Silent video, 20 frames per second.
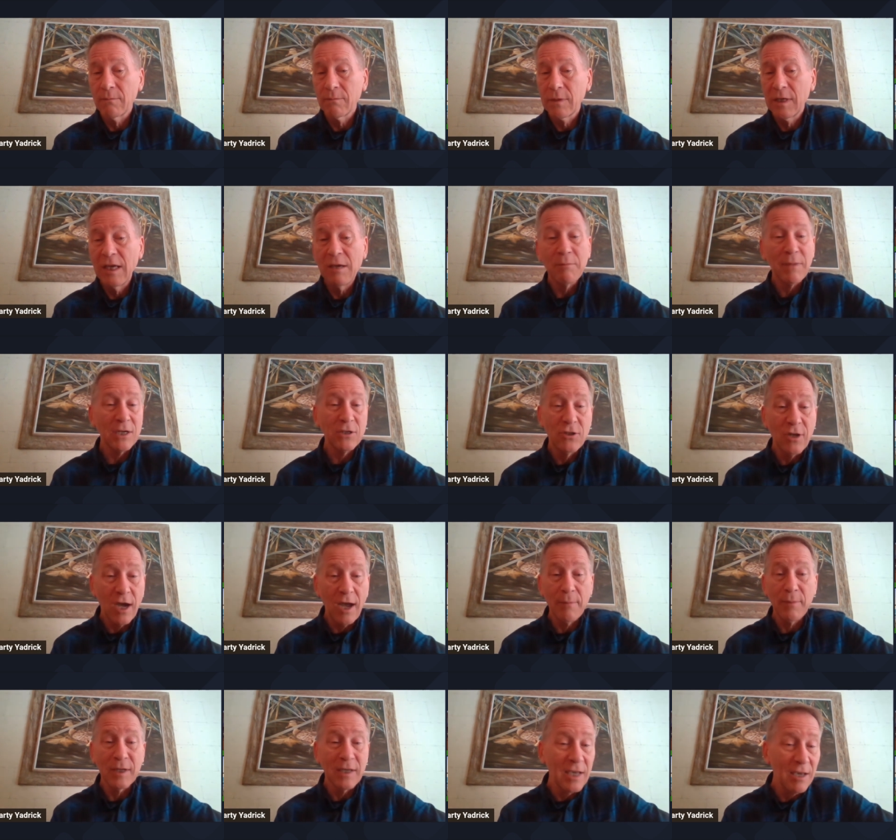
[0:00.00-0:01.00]
keep my
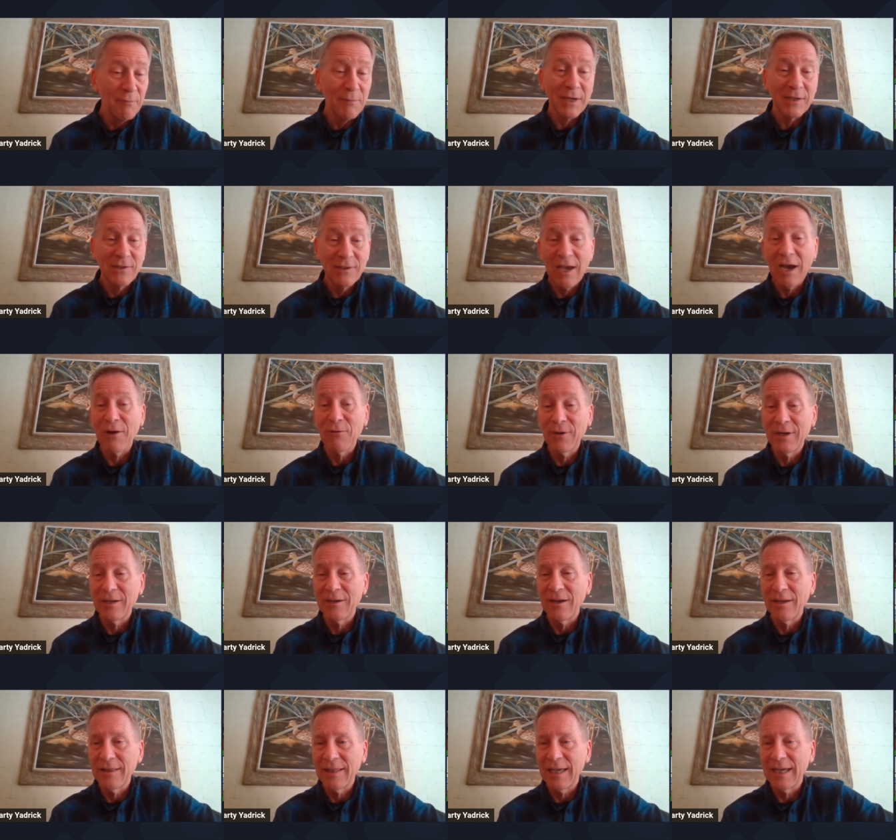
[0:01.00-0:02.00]
job and keep my salary and
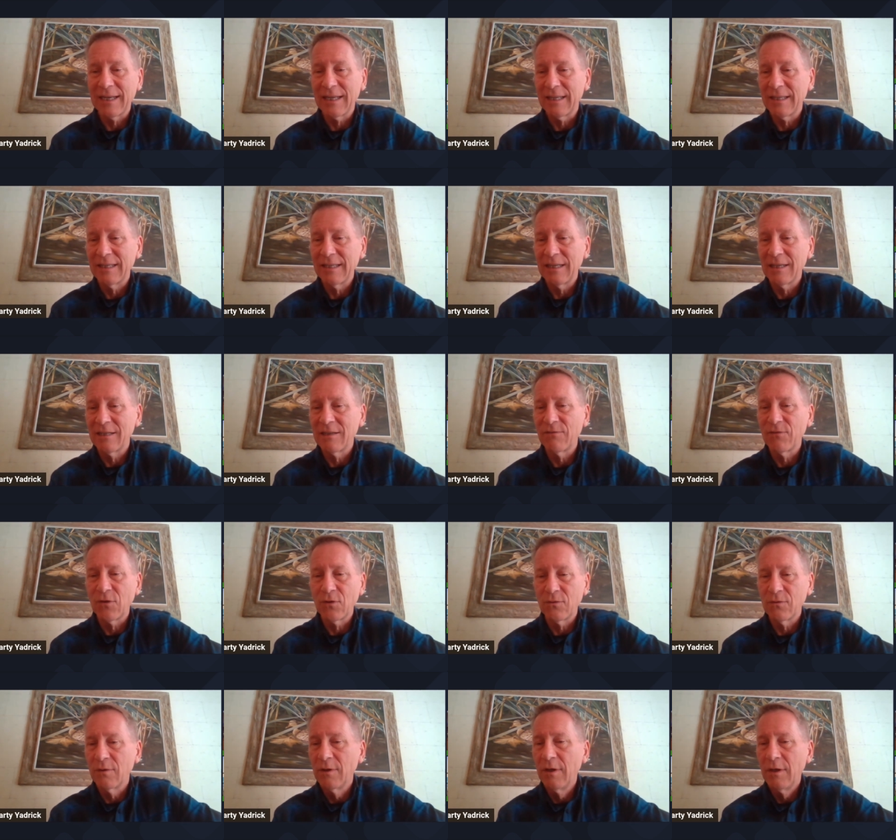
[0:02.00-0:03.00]
all that, and
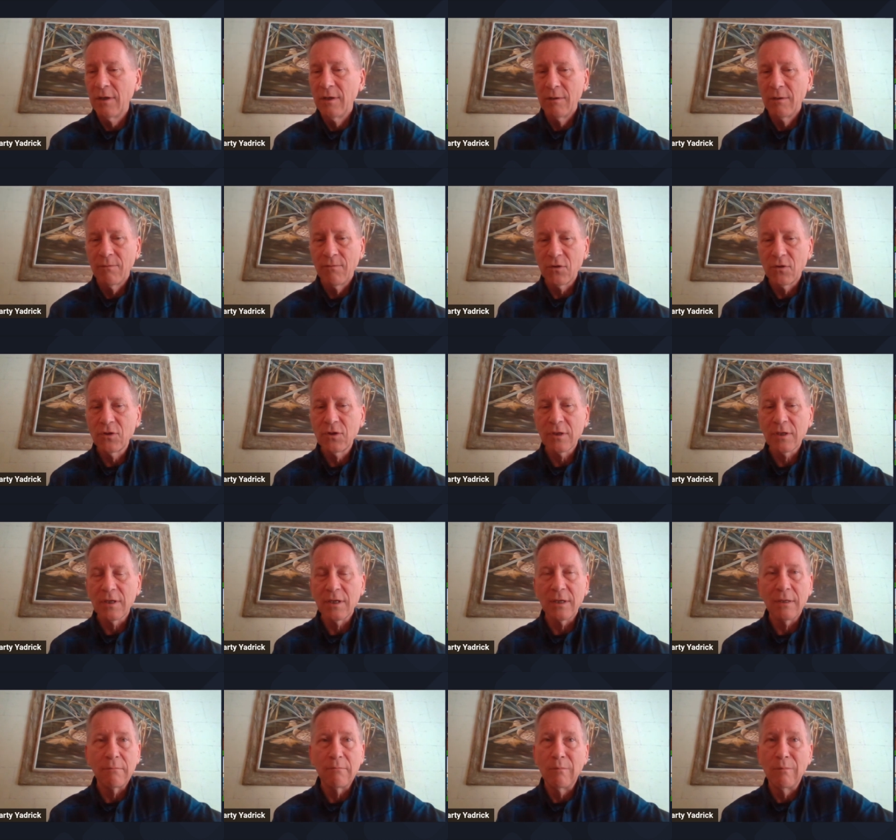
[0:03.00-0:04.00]
devote
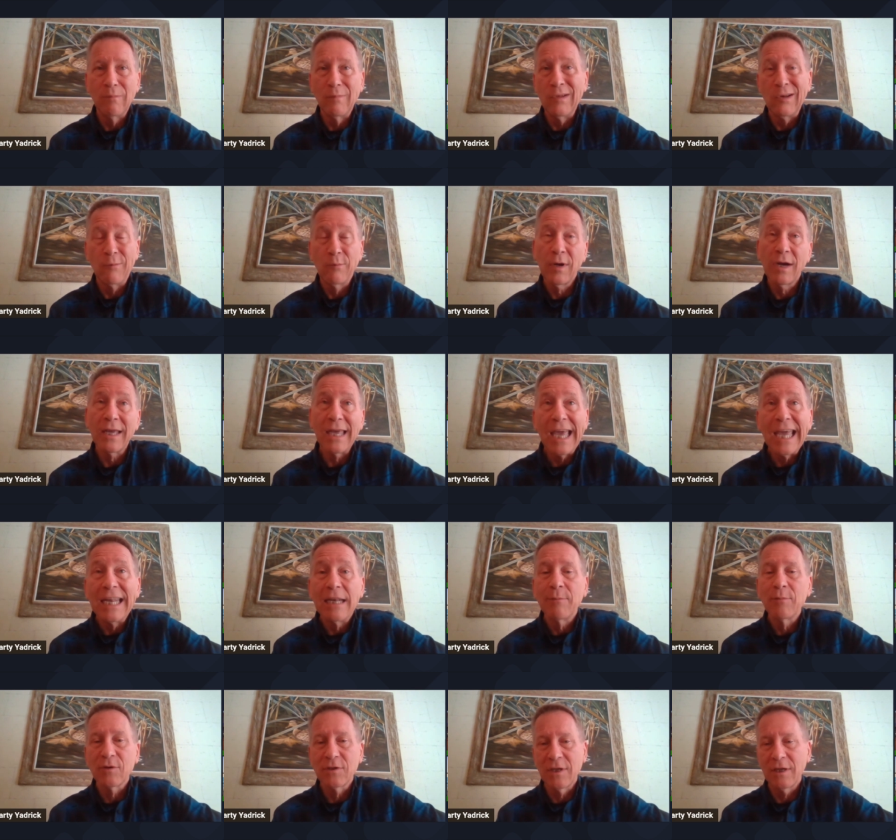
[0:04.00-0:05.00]
virtually, probably
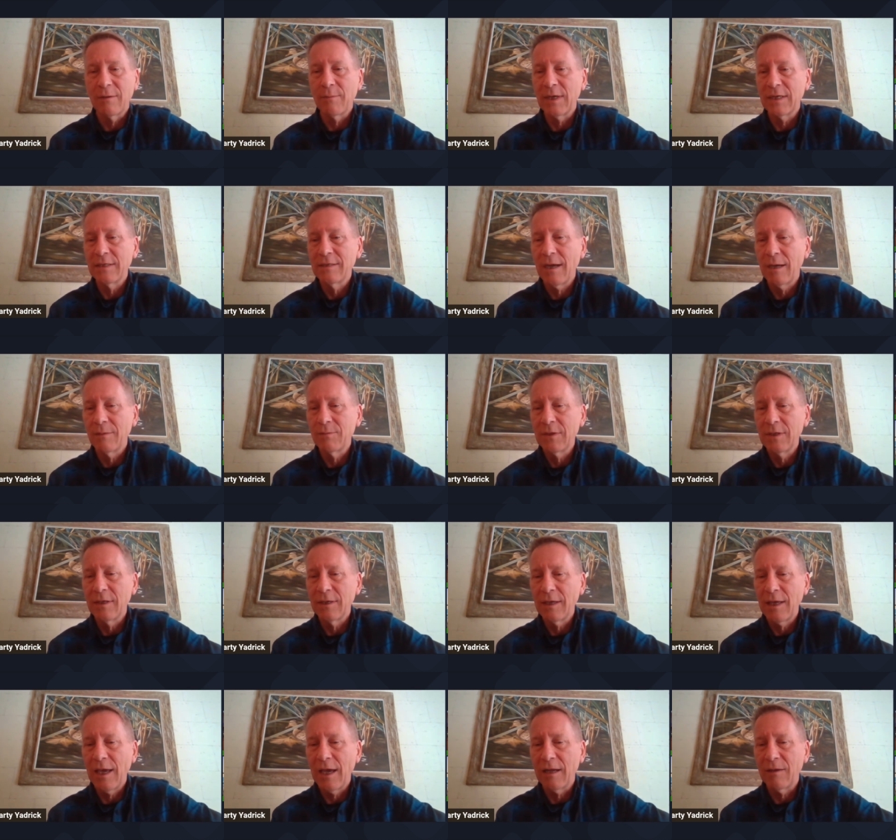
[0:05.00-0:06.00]
80% of my time to the
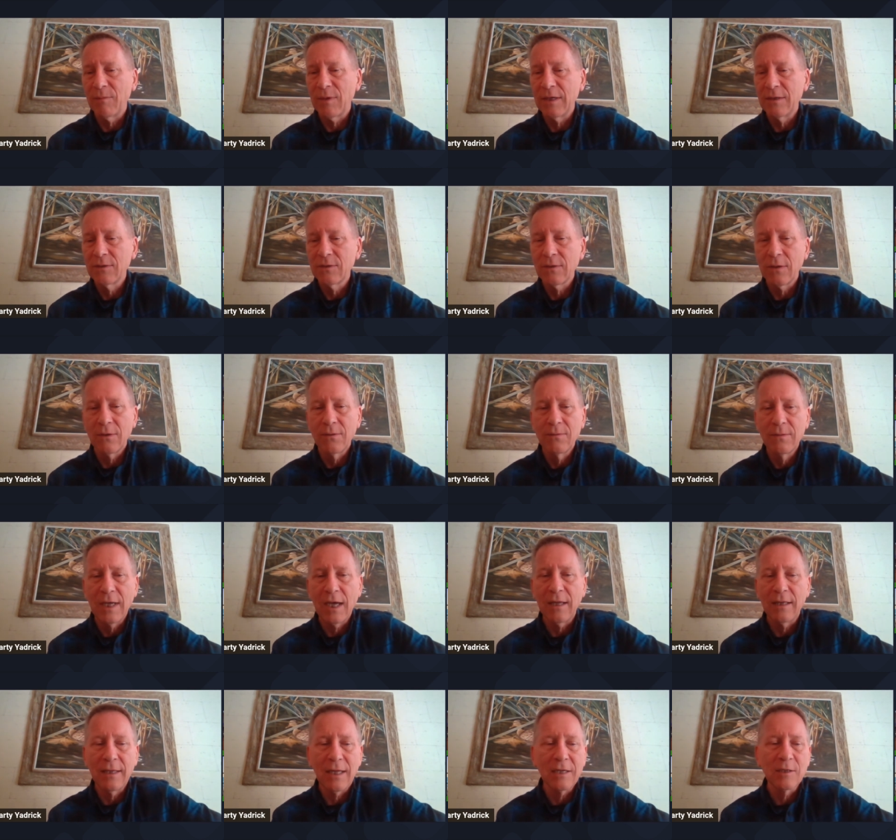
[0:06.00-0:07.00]
Academy. So
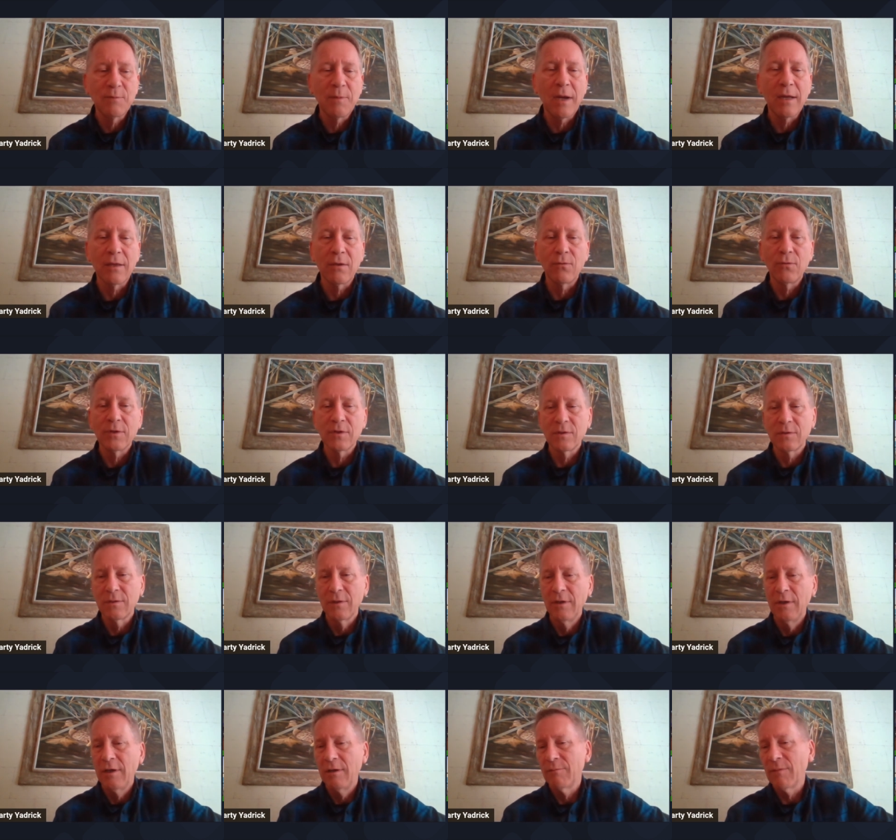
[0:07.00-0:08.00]
that's probably was
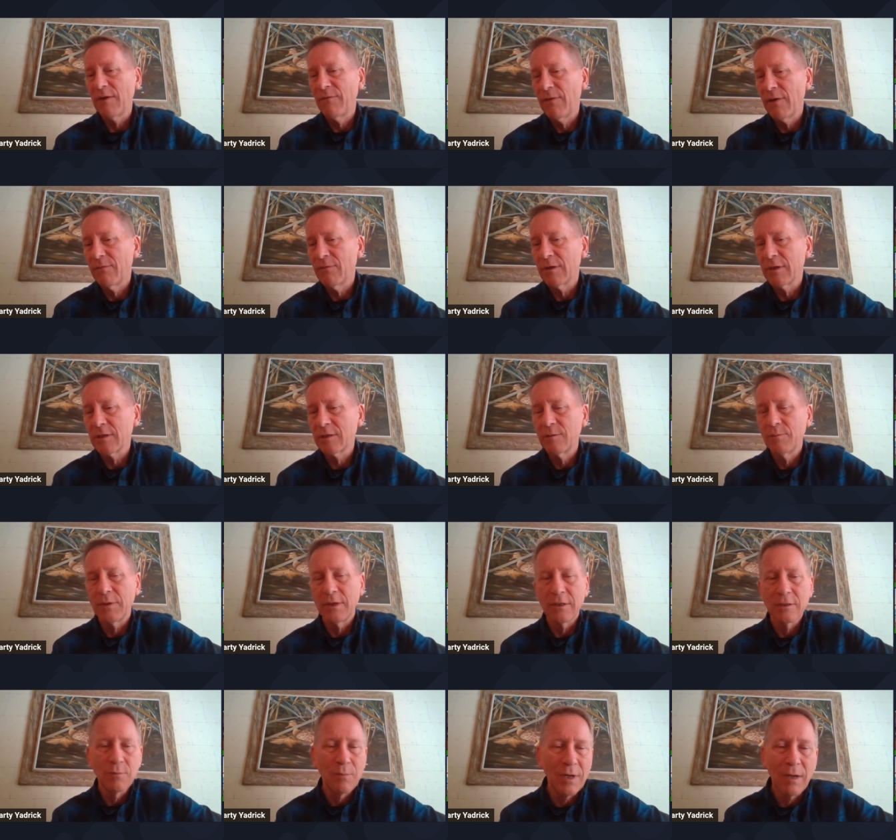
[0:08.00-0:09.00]
my favorite
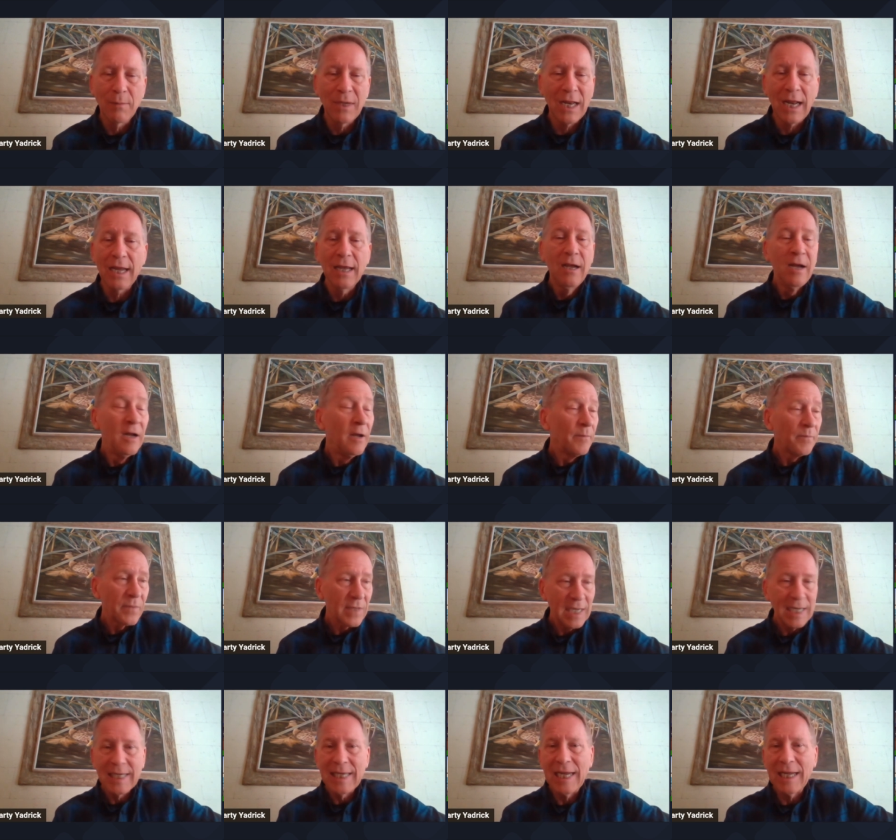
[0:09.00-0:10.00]
experience. But I mean, I
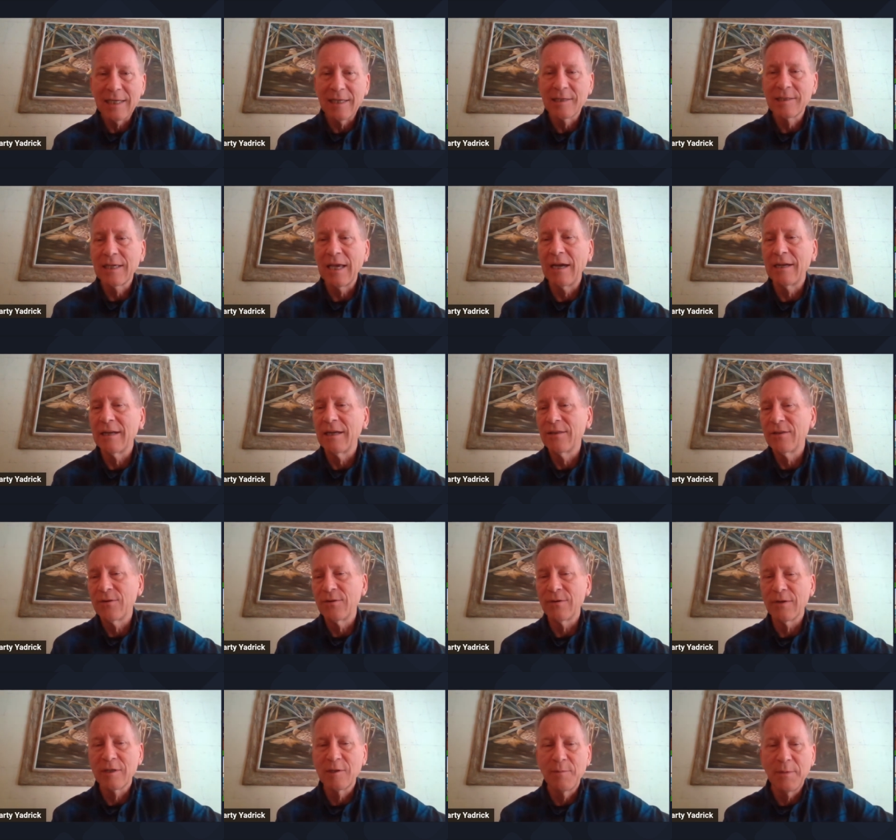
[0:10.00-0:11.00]
can't discount
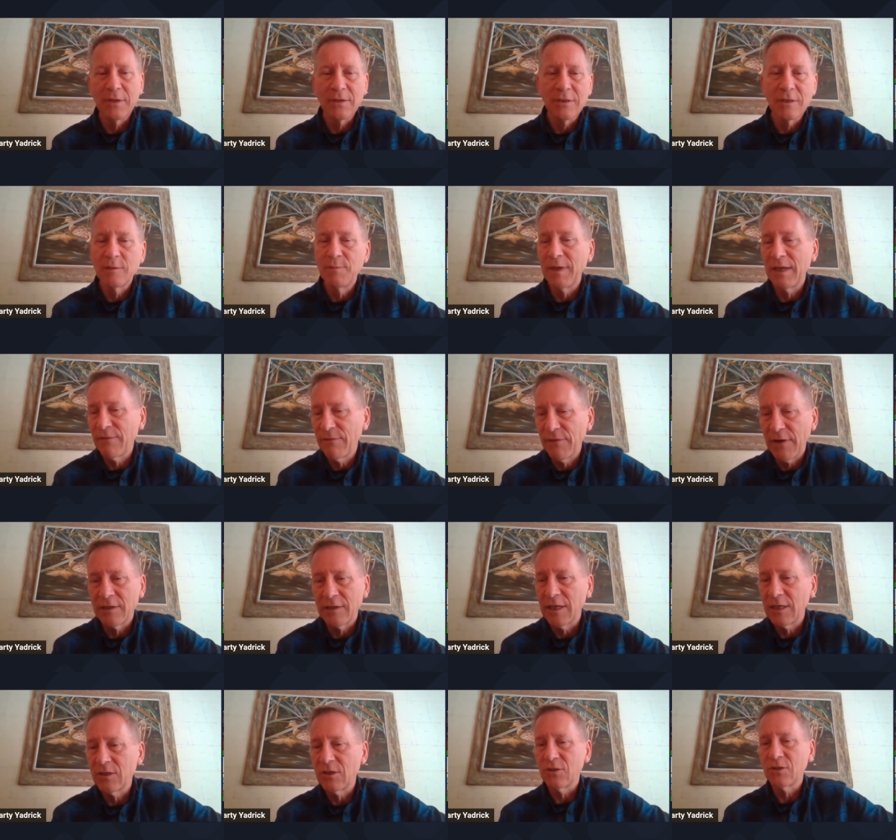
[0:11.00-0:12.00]
other experiences, being
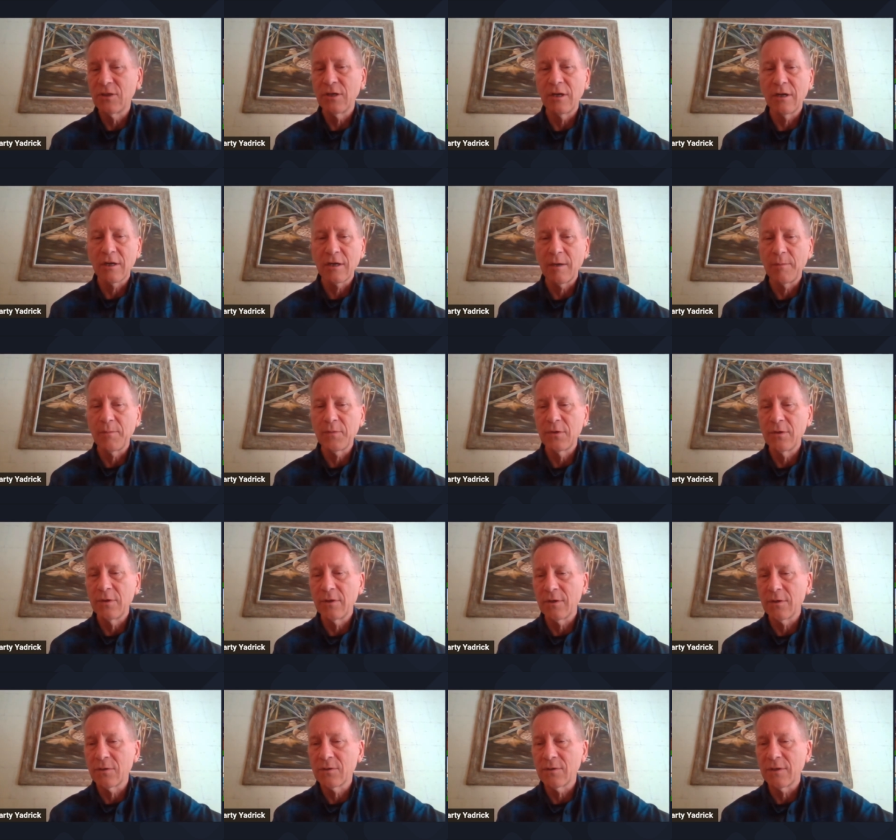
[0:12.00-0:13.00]
foundation chair a couple of
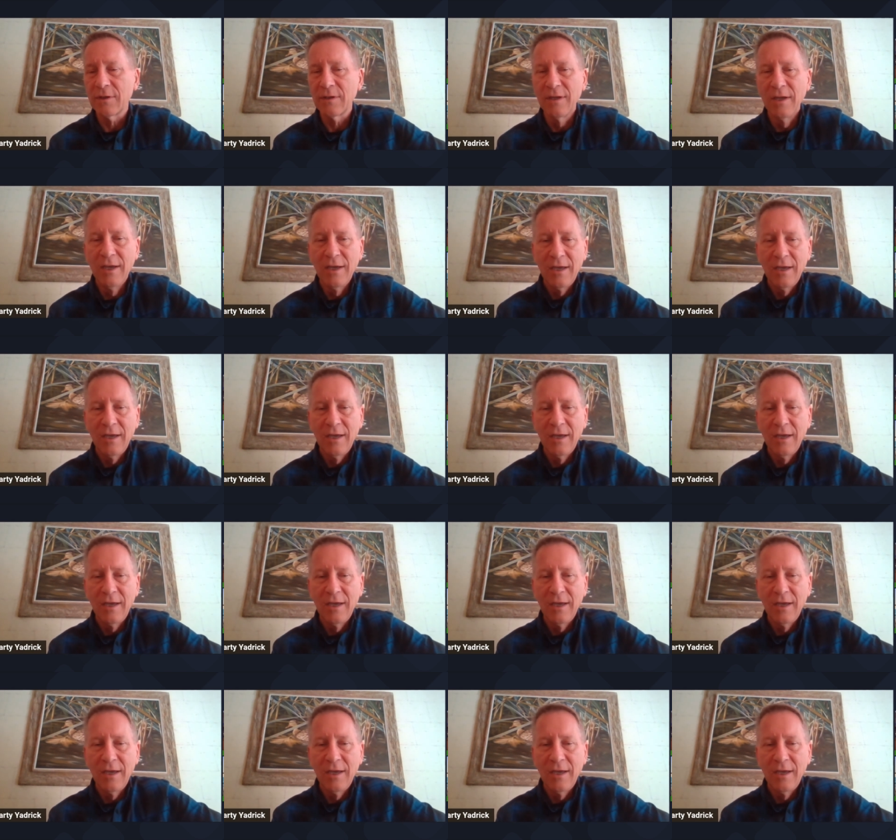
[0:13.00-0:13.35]
years and